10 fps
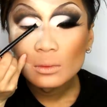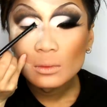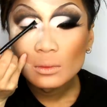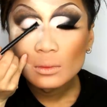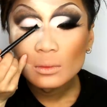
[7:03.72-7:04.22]

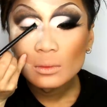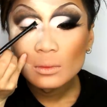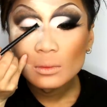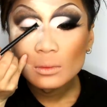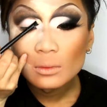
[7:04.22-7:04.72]

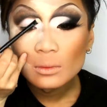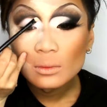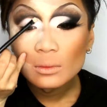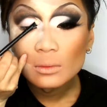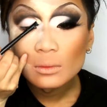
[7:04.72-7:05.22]

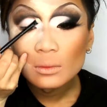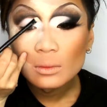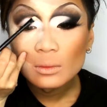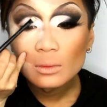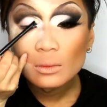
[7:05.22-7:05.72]

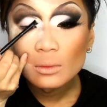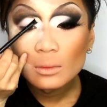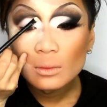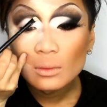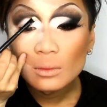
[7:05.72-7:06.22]

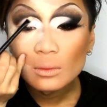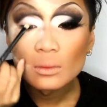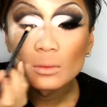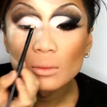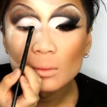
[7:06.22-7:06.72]

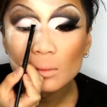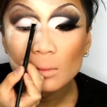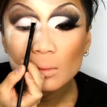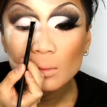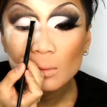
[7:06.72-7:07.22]

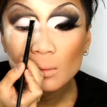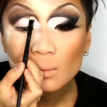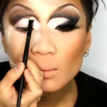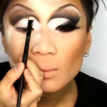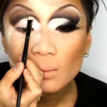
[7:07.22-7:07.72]

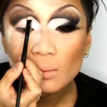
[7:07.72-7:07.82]
Nobody speaks.